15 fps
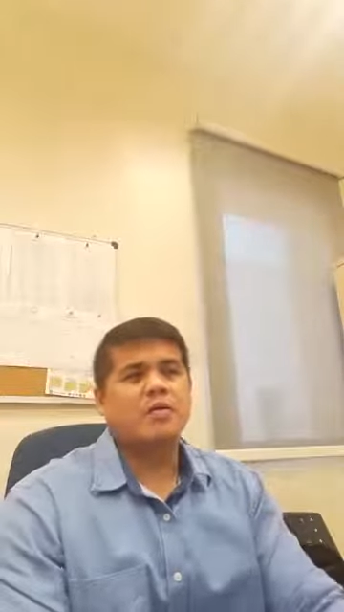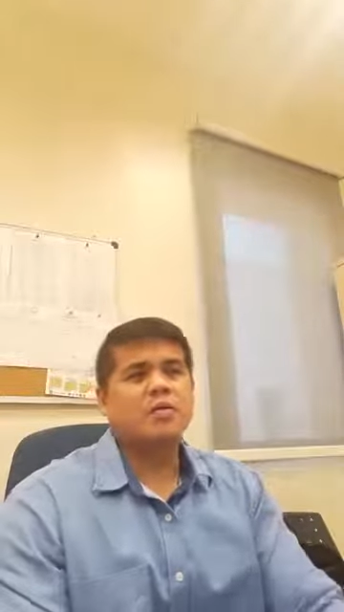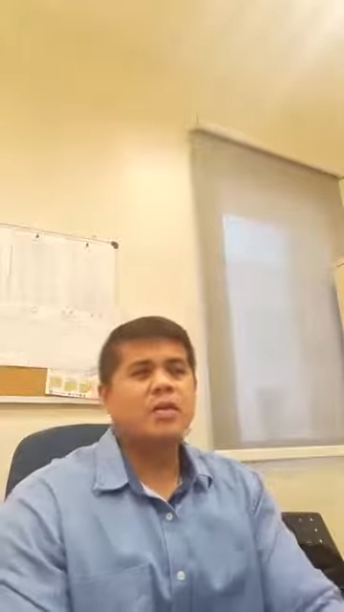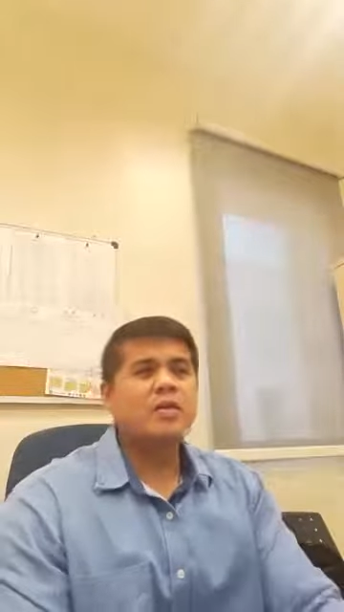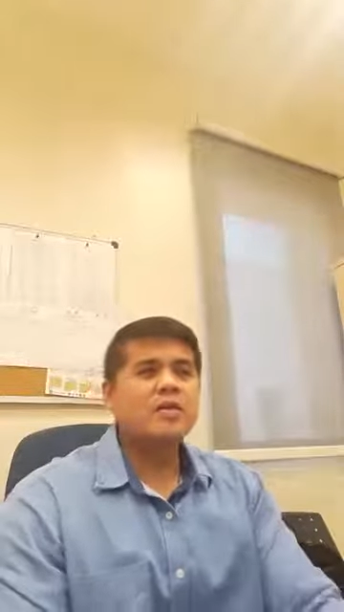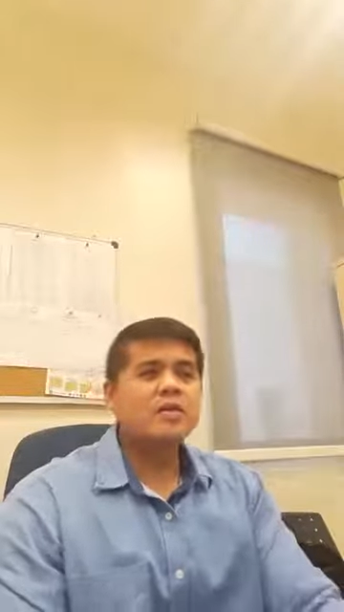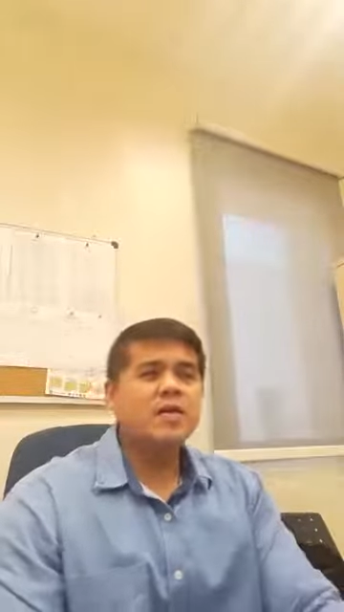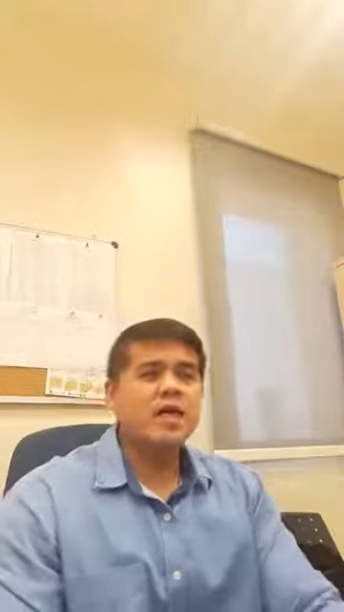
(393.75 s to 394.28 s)

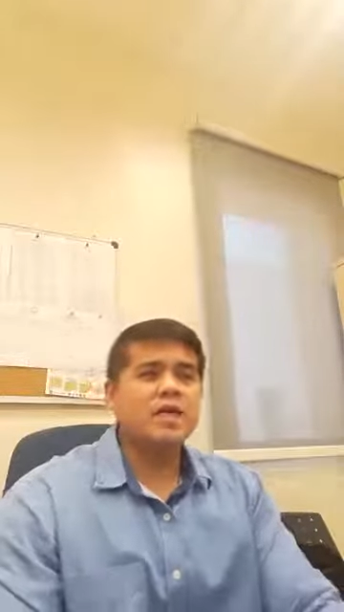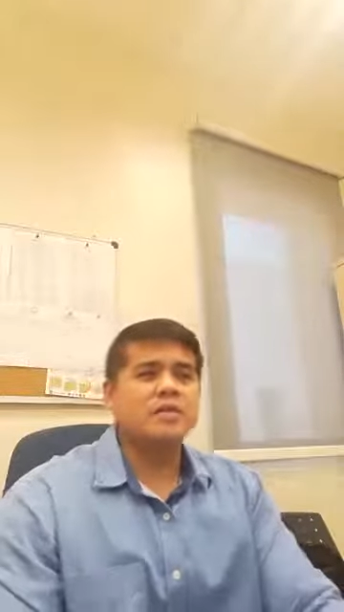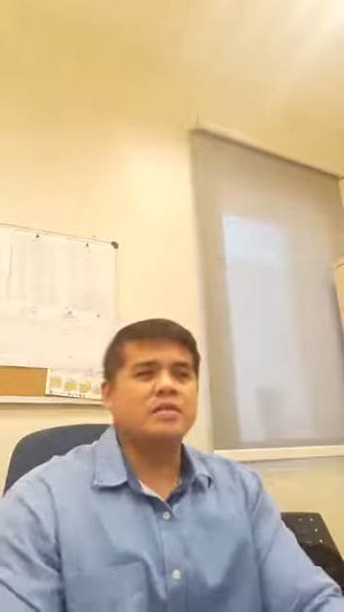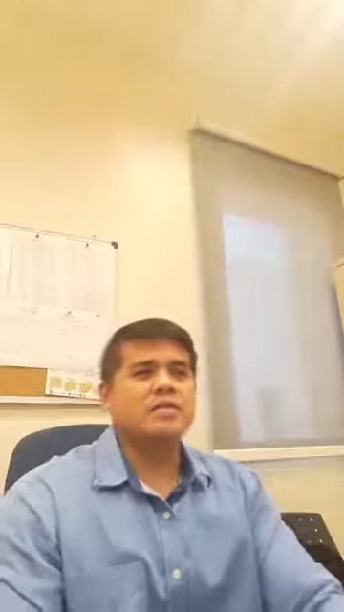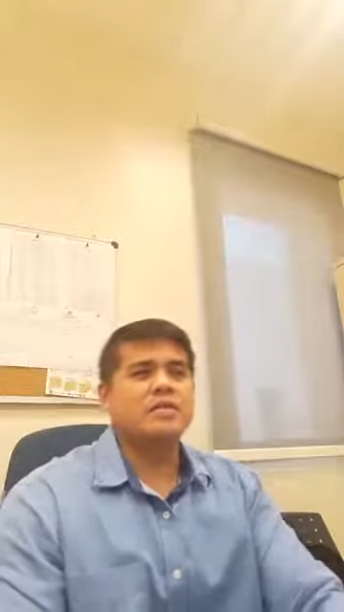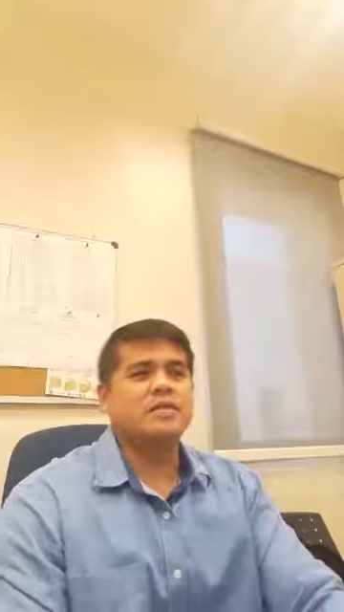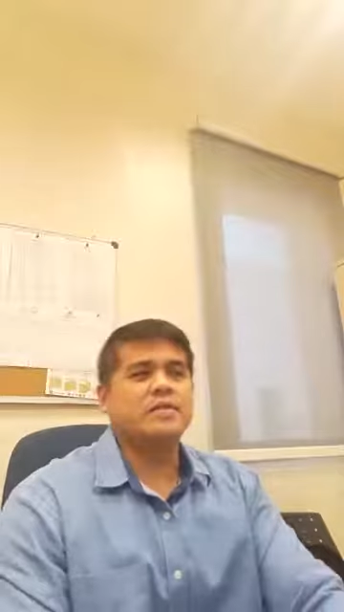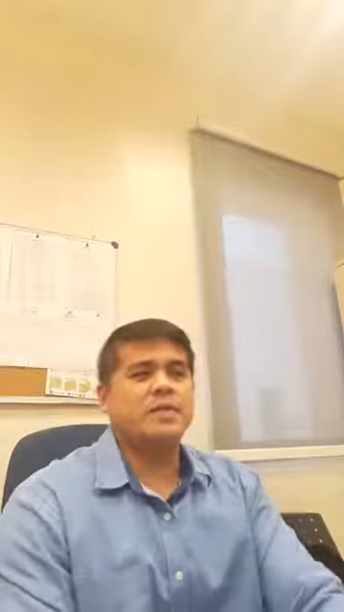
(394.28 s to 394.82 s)
What
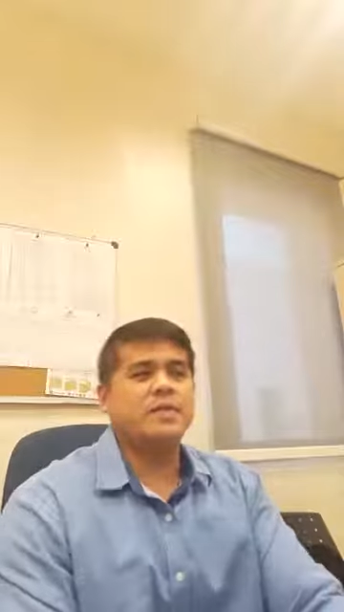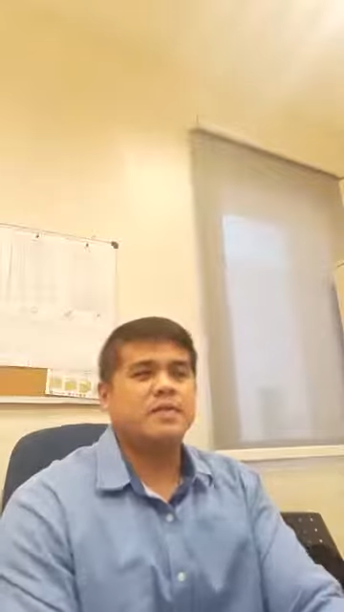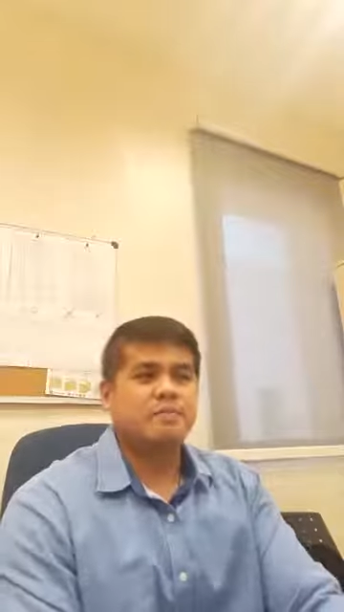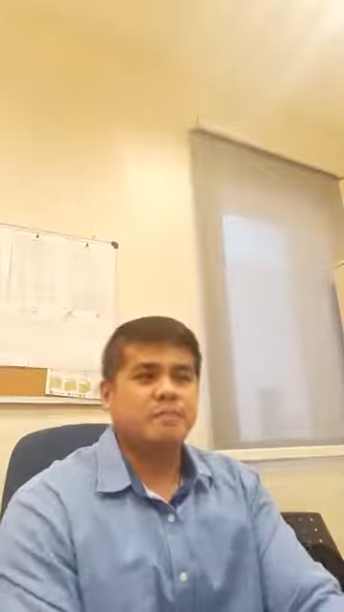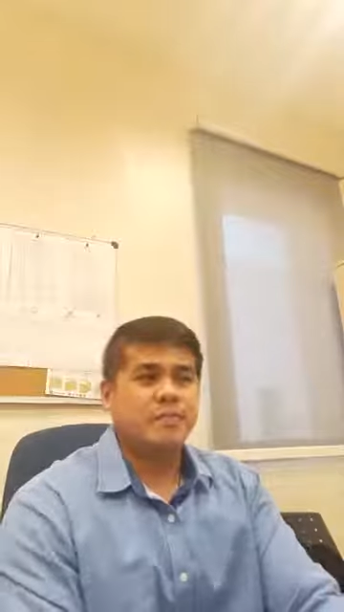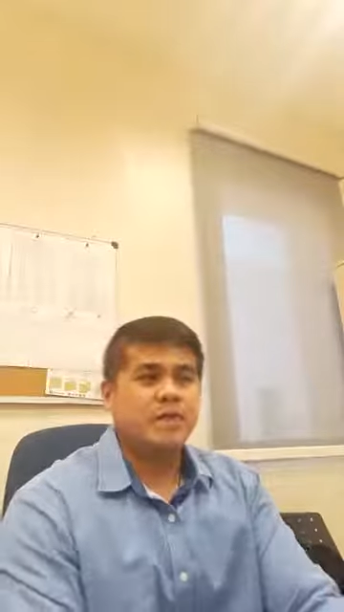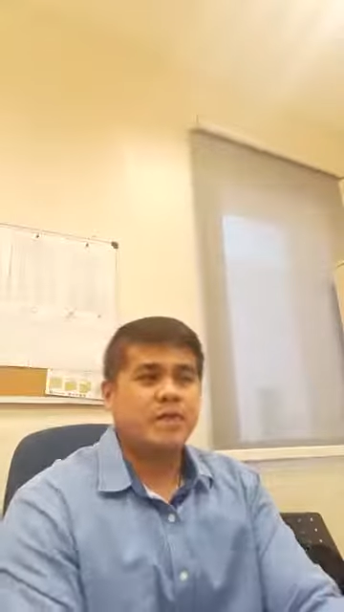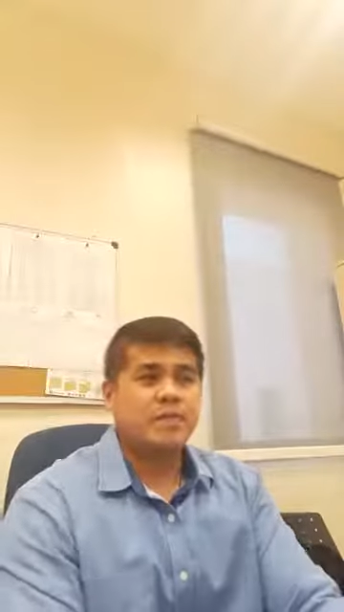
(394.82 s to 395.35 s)
does this
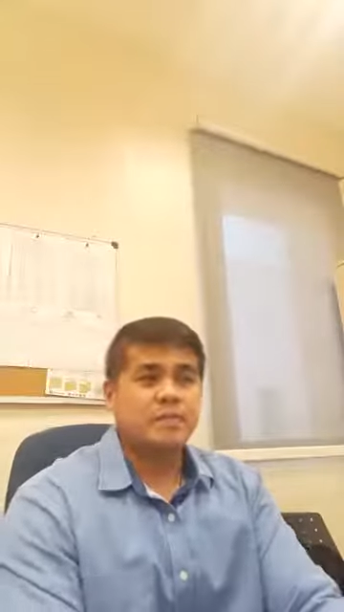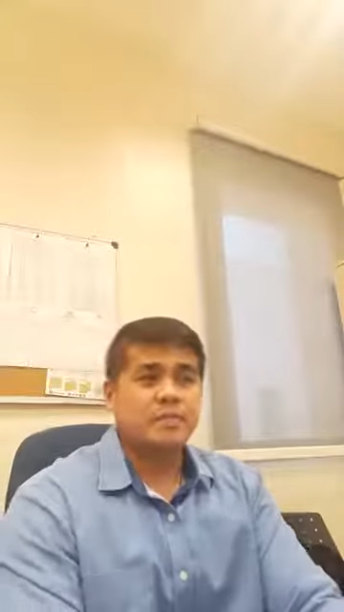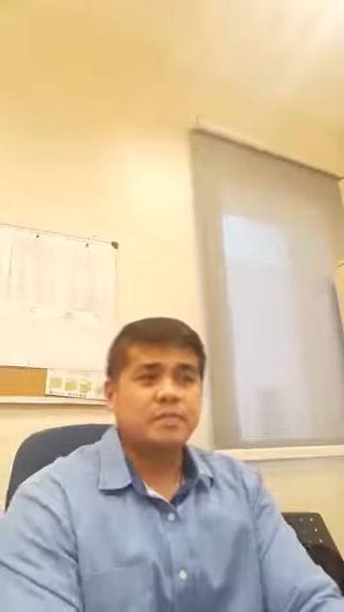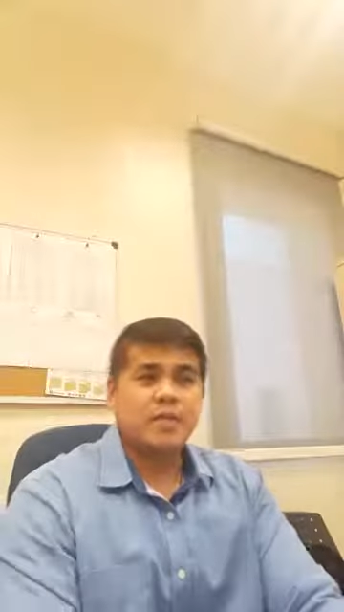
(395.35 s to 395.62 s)
experience